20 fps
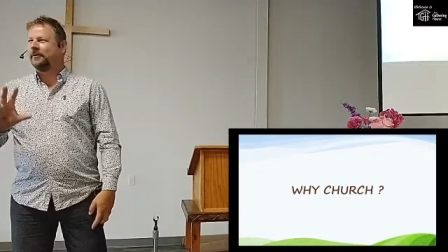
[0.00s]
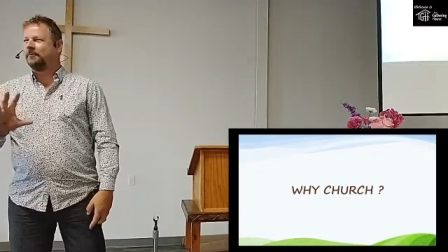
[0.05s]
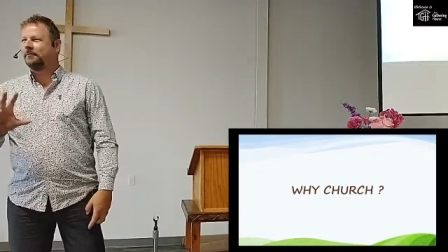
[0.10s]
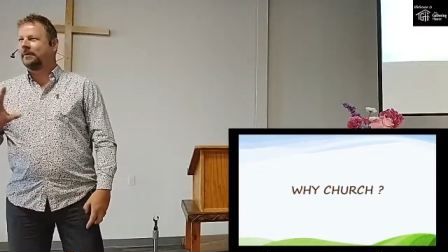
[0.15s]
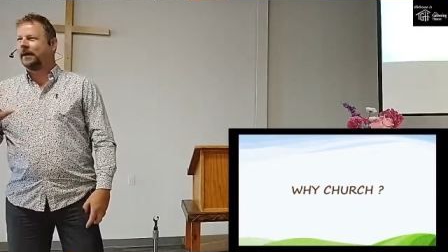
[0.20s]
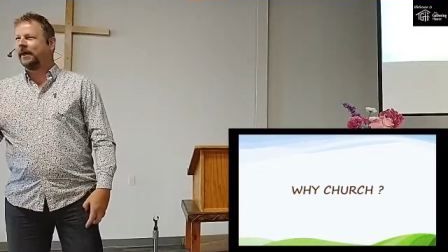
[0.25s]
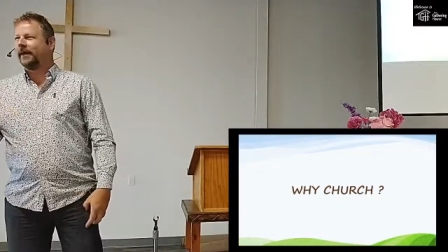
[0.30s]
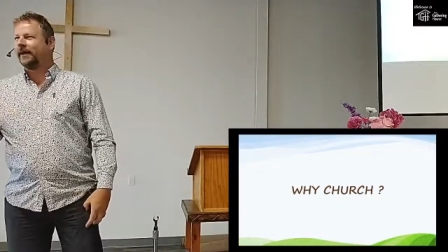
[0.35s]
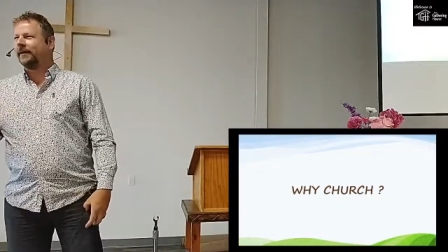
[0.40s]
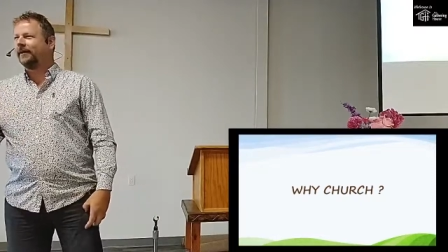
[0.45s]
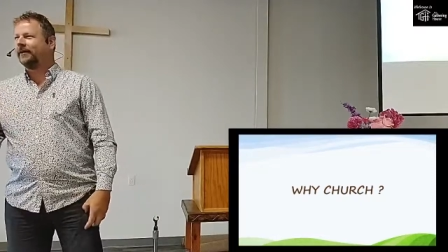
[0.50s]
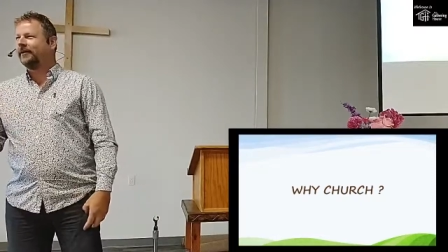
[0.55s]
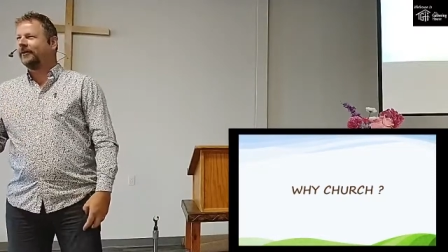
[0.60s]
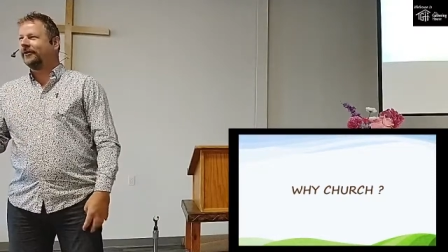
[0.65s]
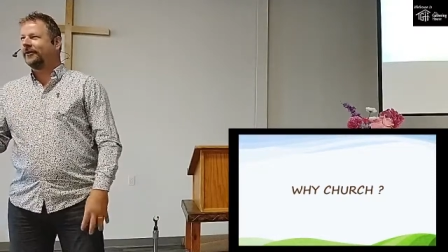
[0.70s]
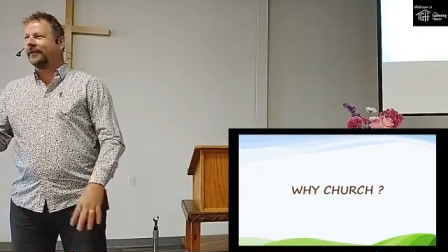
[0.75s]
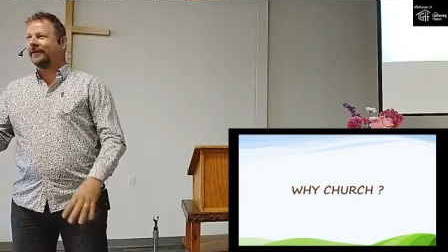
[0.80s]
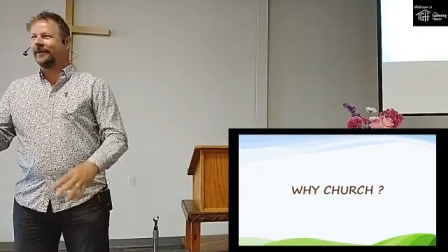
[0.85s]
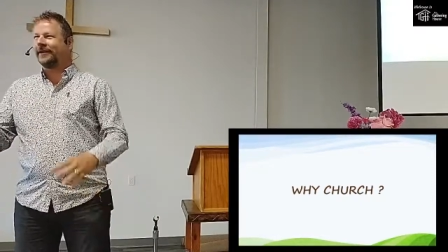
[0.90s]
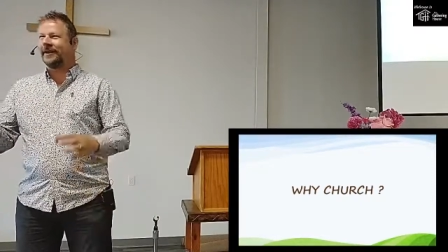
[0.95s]
and pen. You
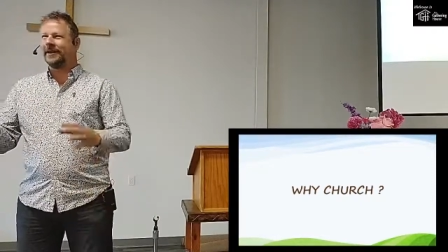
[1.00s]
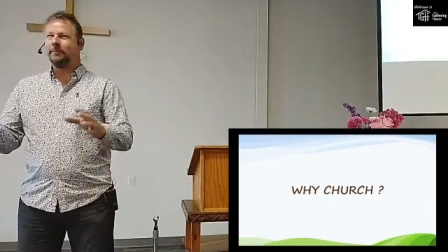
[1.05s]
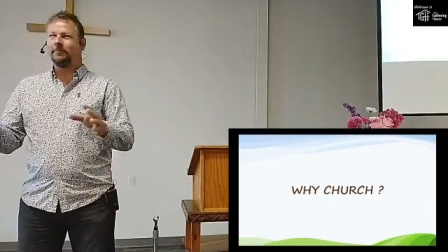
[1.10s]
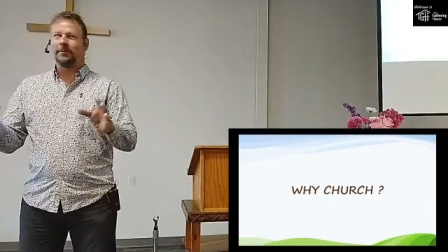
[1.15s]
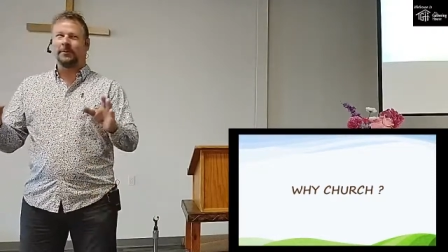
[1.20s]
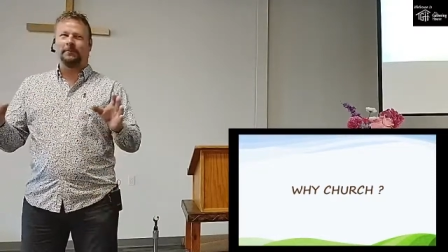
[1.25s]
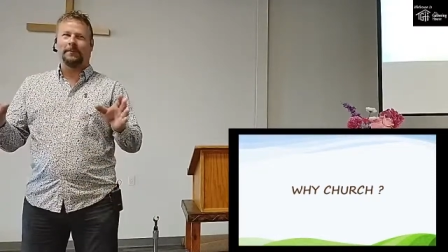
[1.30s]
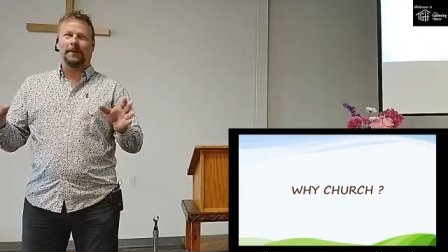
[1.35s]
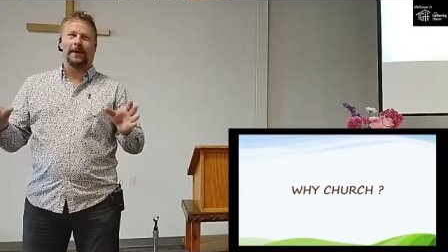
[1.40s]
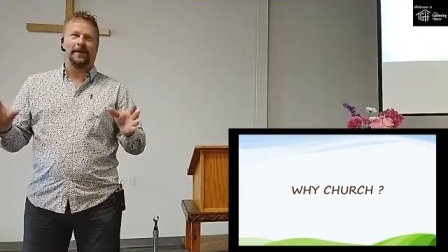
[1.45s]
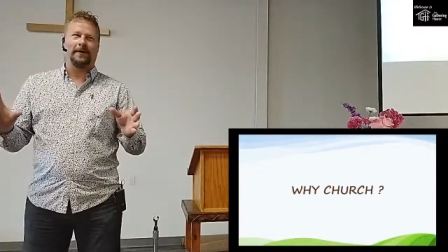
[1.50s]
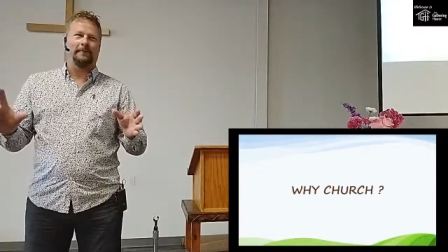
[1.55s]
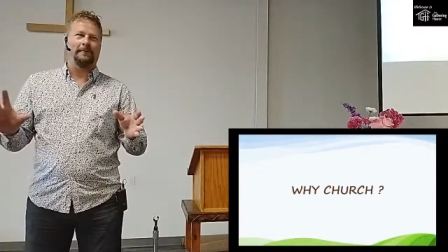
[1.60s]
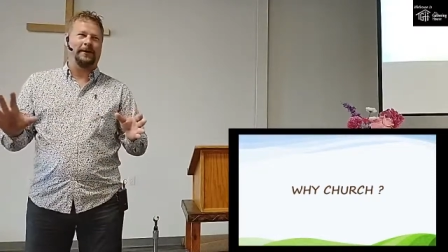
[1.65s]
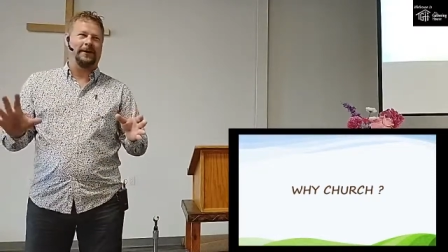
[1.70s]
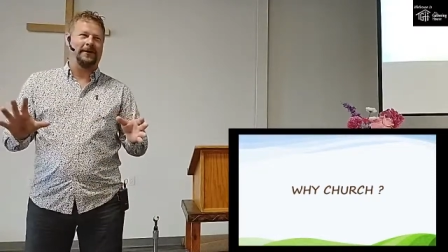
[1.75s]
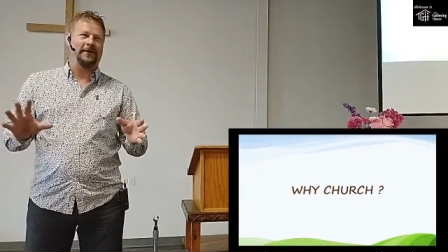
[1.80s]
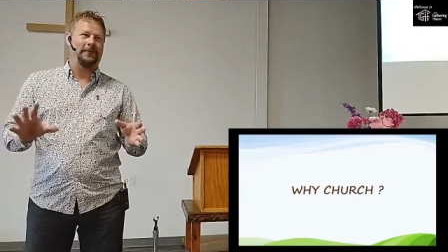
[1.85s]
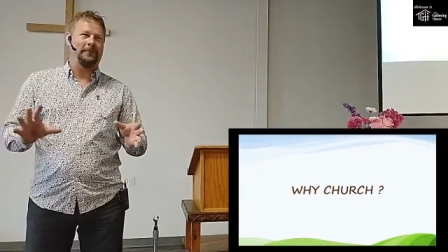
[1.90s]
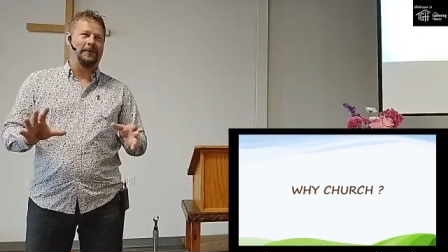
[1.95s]
can keep the pen,
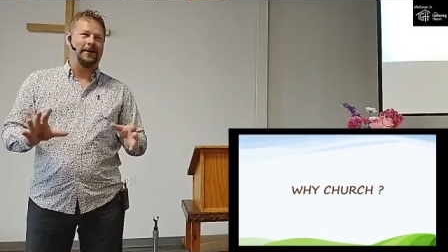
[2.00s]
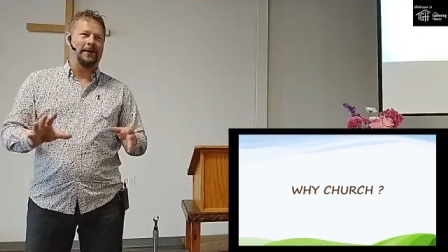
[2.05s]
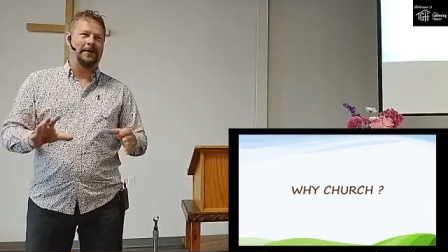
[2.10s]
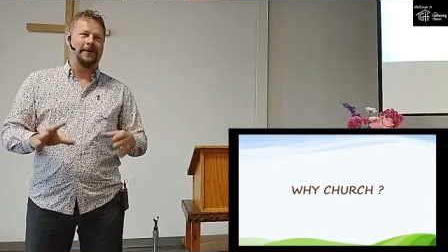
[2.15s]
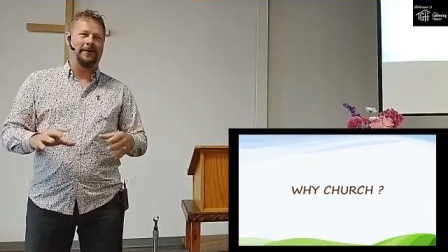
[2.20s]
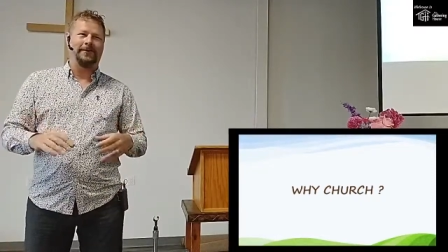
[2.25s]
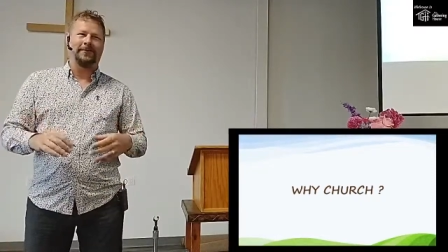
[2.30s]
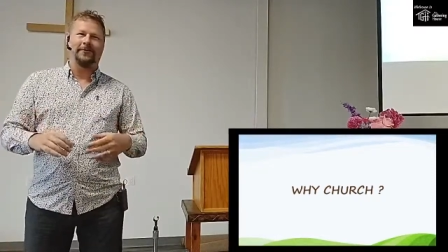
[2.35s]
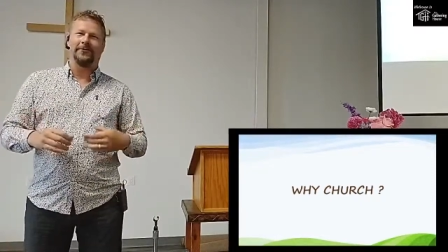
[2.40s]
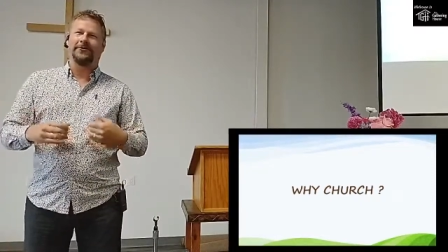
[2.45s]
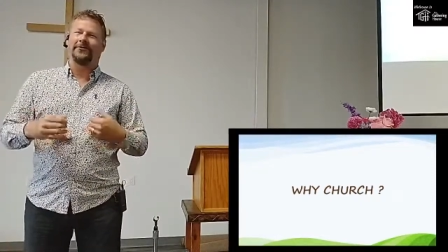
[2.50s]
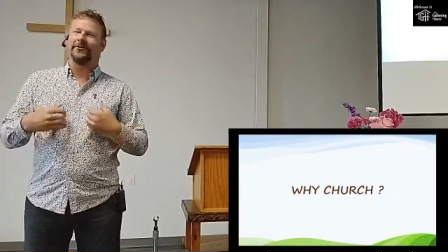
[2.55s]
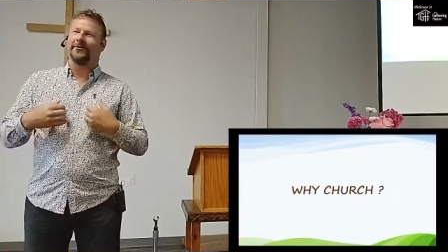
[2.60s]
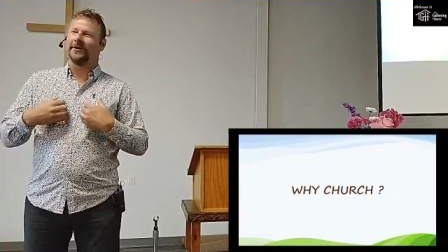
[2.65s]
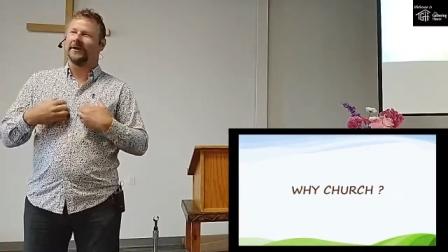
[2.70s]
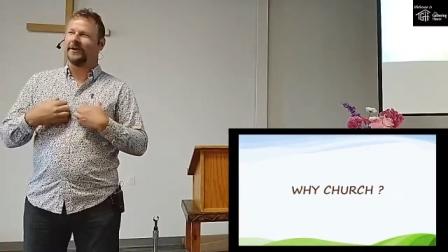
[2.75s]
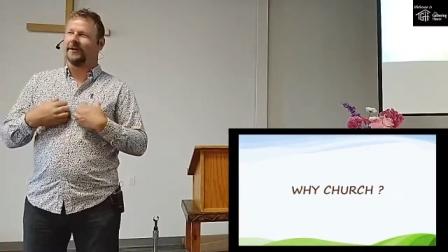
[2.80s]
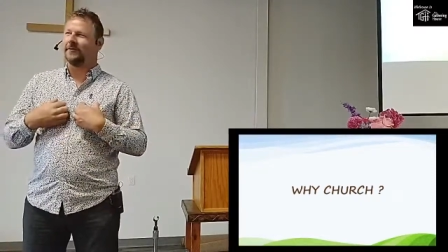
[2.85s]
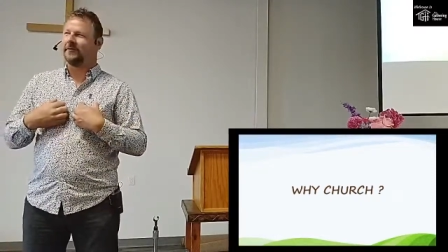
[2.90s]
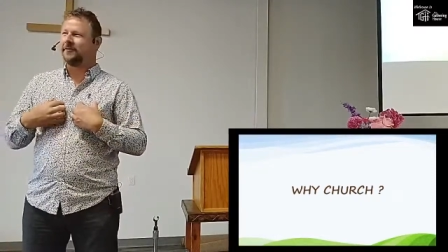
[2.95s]
by the way. Those are
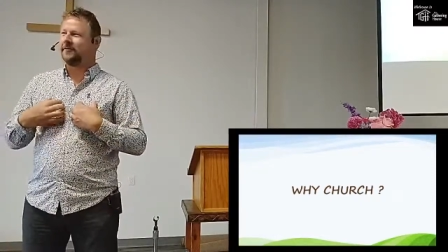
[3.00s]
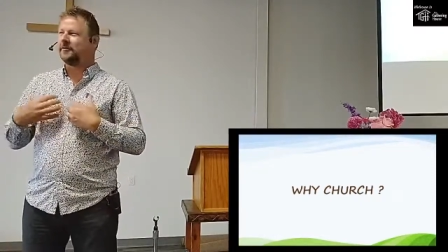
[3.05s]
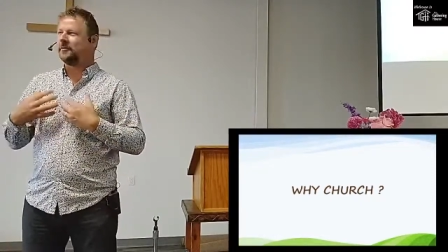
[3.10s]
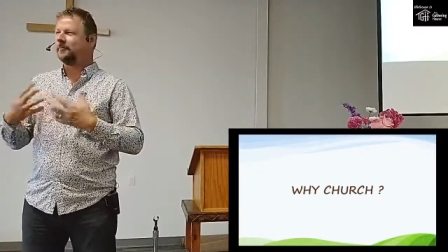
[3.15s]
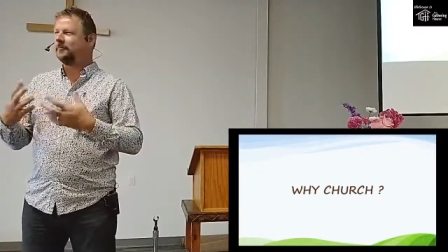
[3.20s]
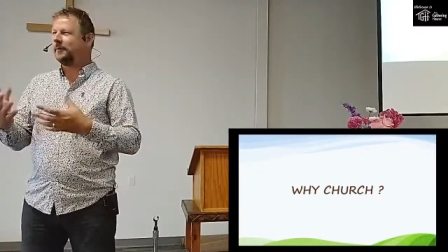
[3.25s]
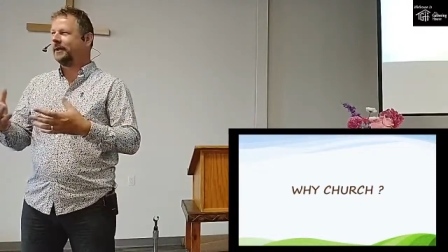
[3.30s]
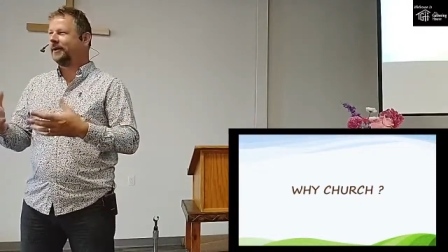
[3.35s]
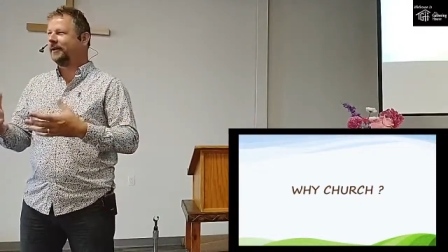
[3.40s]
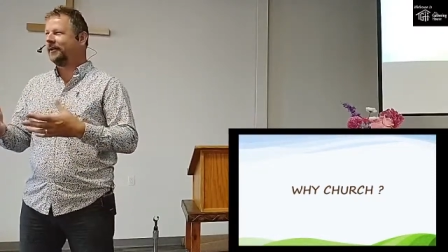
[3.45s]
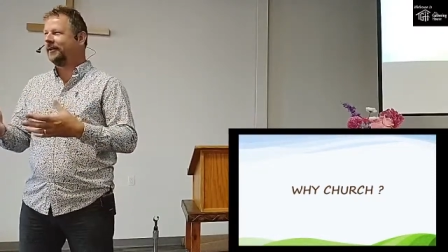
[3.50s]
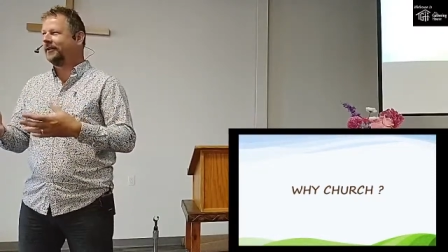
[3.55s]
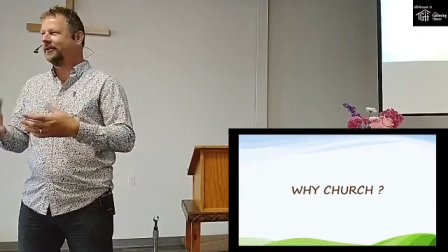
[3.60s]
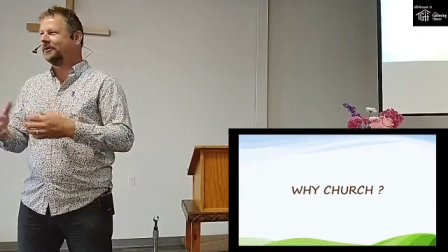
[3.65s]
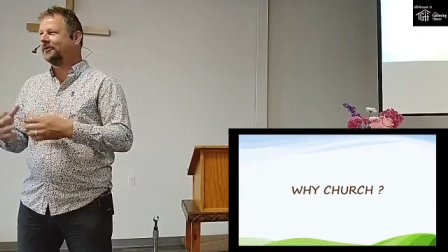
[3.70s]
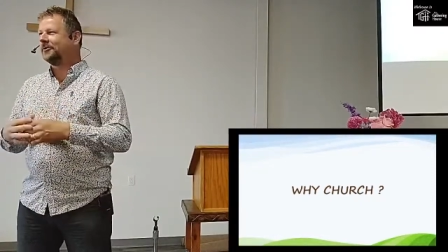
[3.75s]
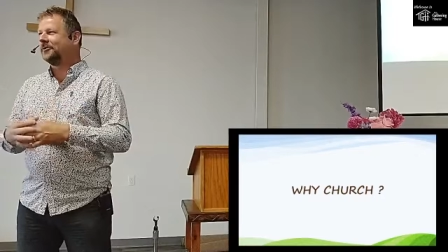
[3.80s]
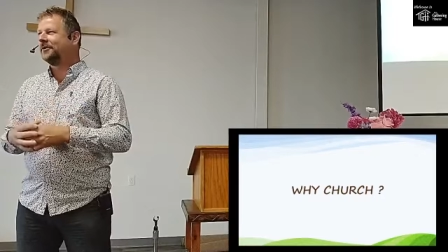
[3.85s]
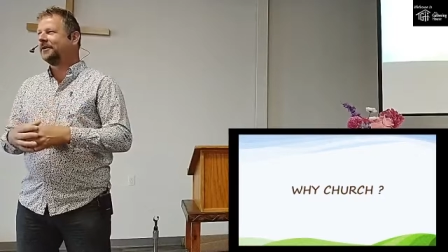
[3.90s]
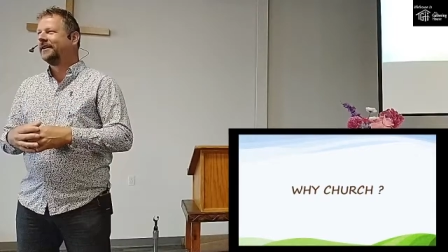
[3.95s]
a gift from me to
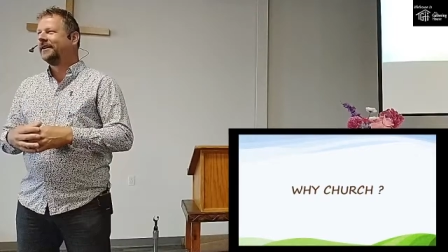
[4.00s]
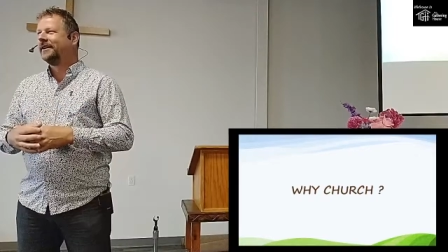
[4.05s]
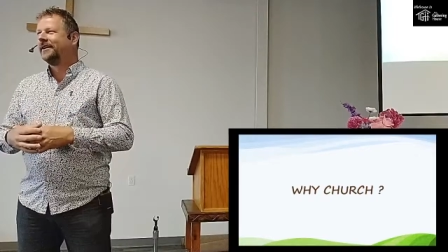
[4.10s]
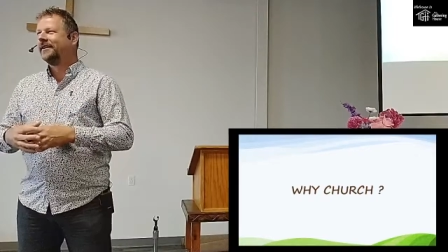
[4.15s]
you.